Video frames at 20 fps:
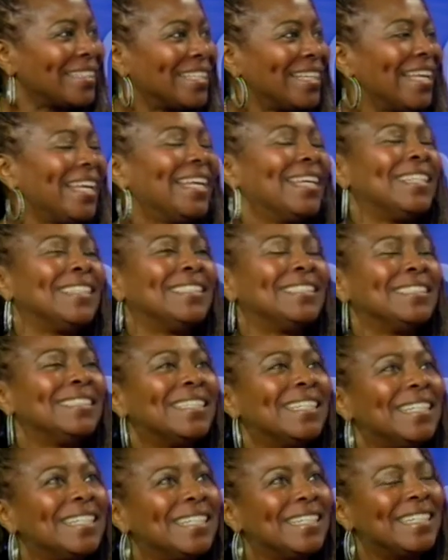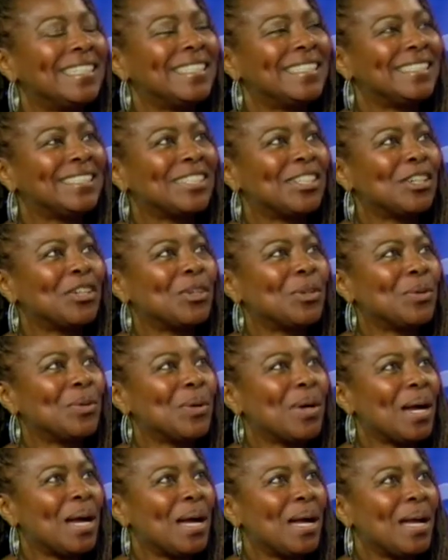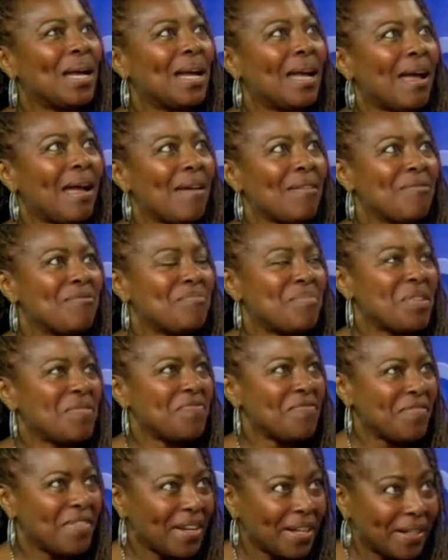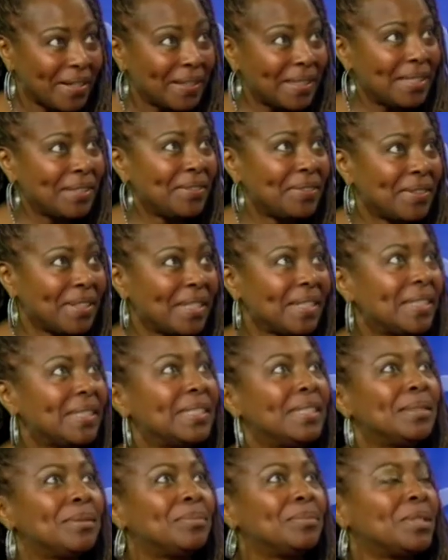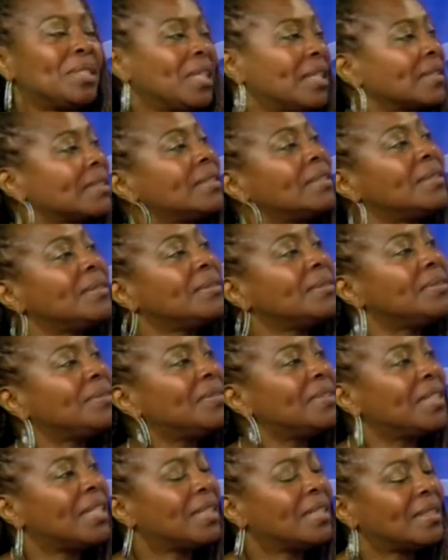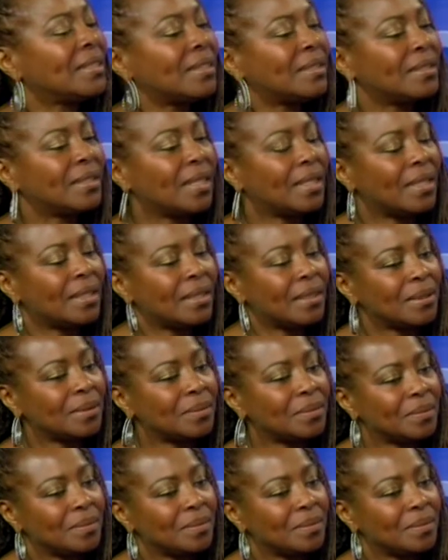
And so I've been very, very productive and, um,